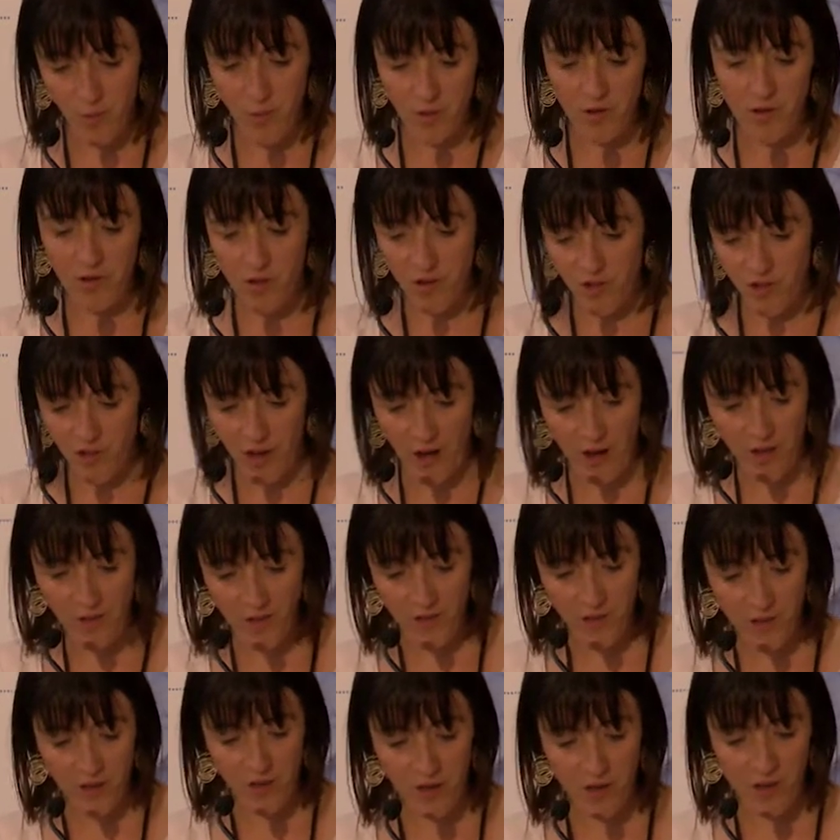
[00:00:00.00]
wanted a
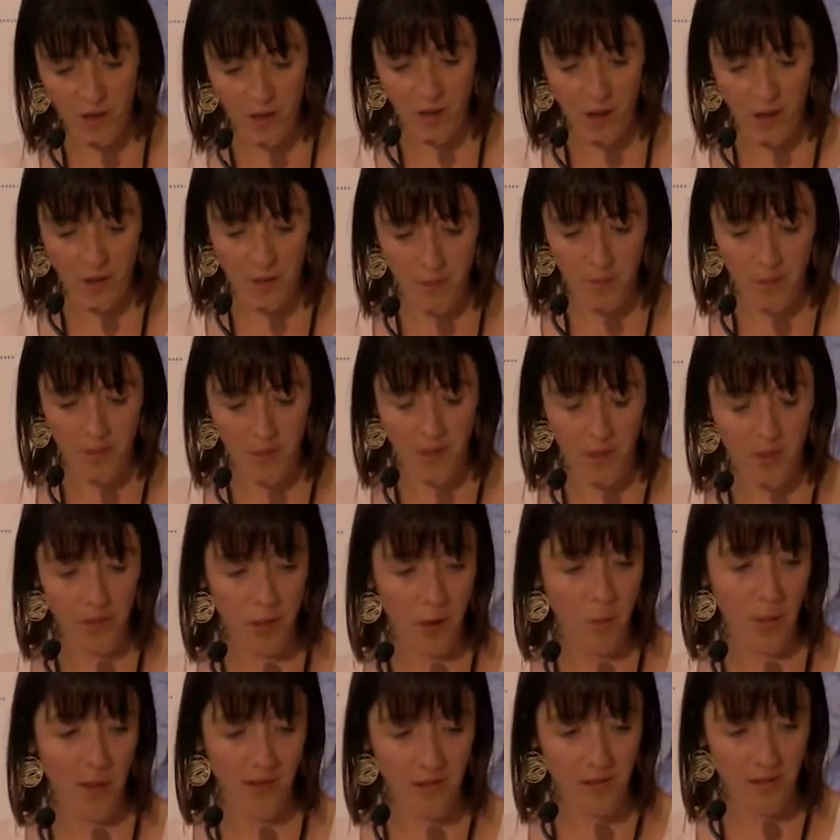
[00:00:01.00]
shared vision and
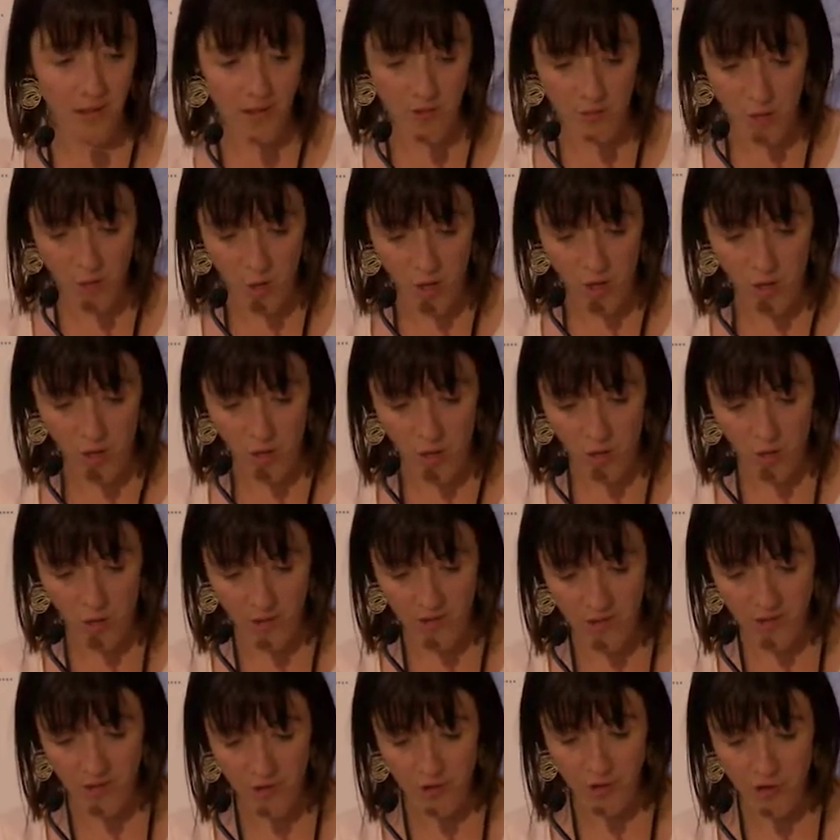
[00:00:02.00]
the capacity to work
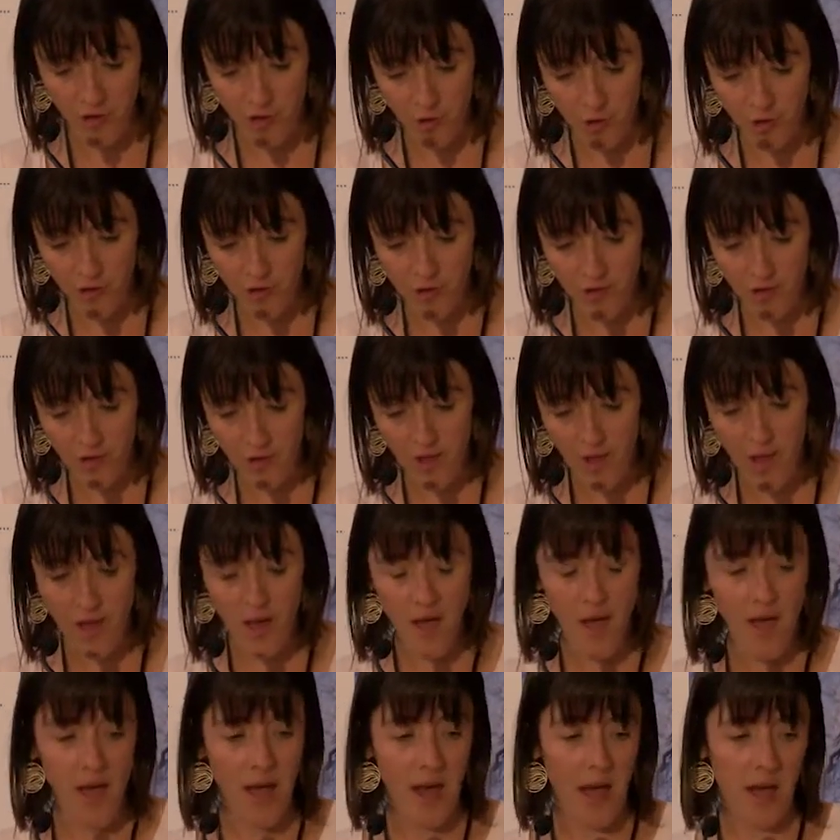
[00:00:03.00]
across institutions
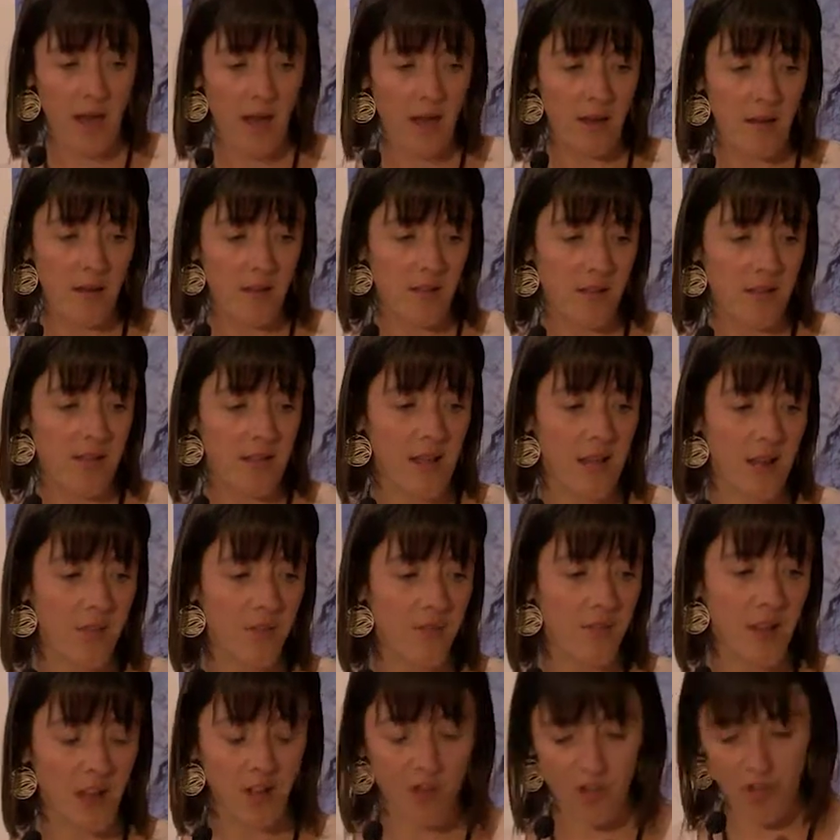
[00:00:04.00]
and a set
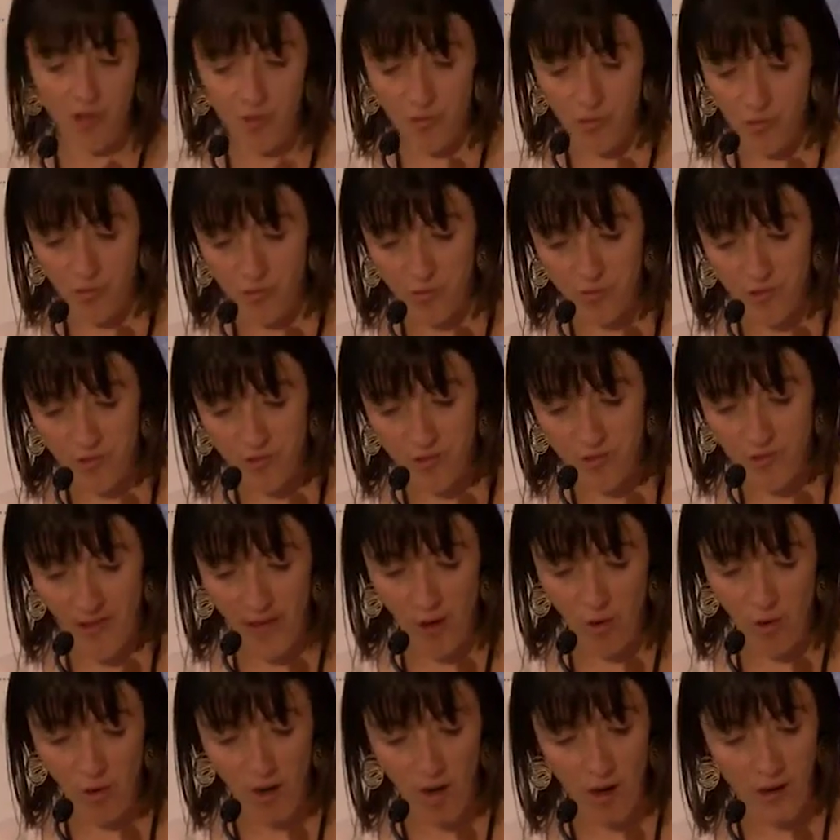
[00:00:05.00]
of national
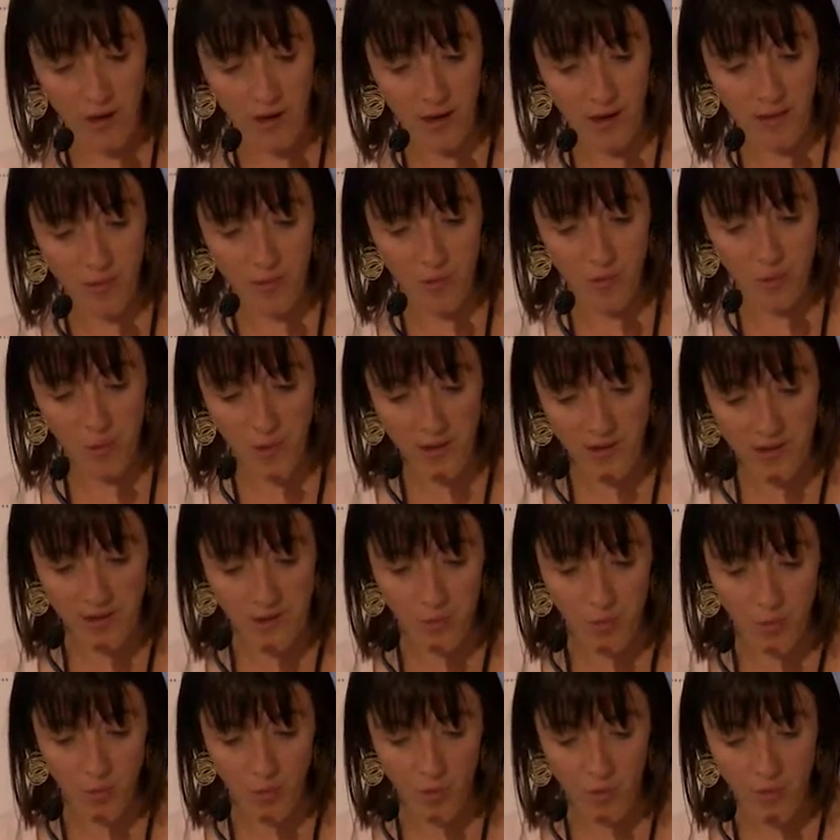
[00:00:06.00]
scale guidelines or
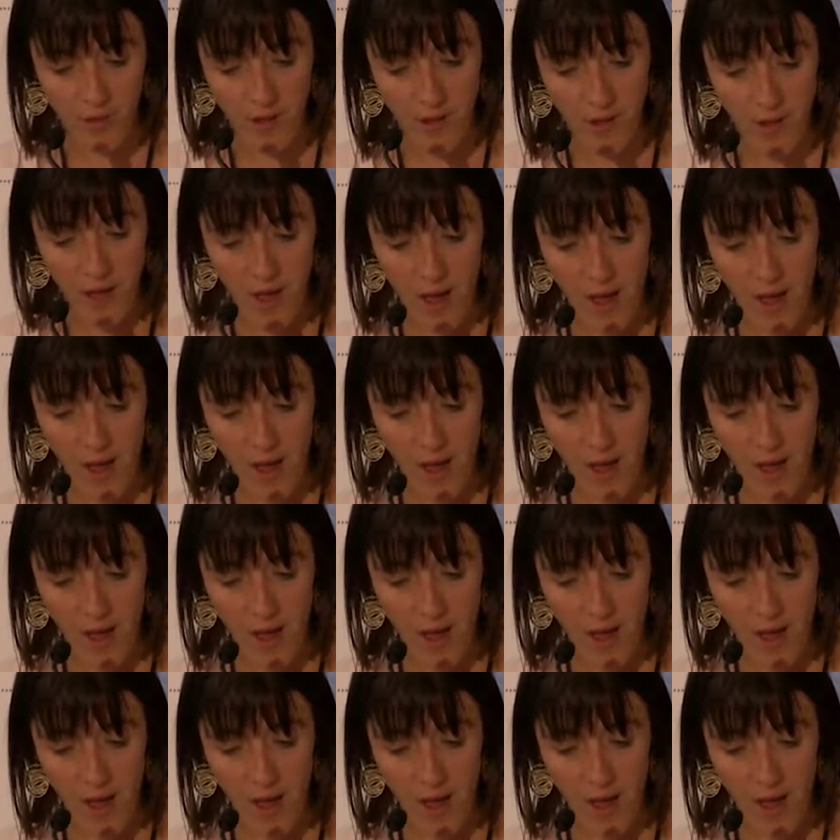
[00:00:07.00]
principles.